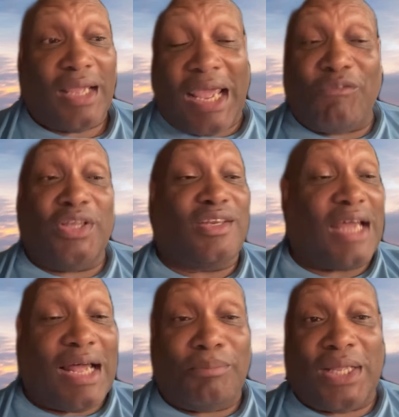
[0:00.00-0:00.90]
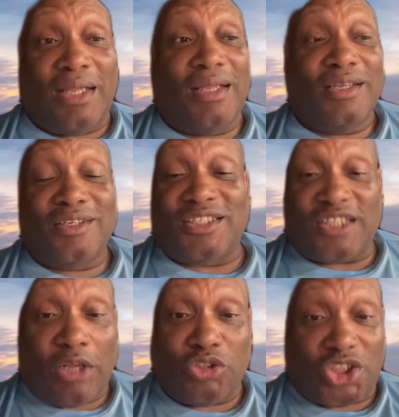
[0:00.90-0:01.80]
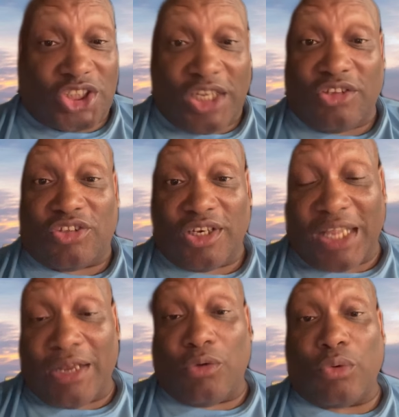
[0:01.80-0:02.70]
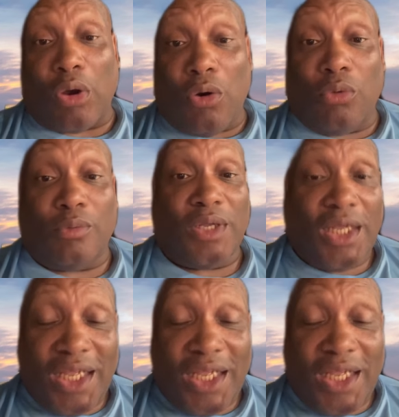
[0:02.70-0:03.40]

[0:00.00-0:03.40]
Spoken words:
every time they sell shares that they don't own.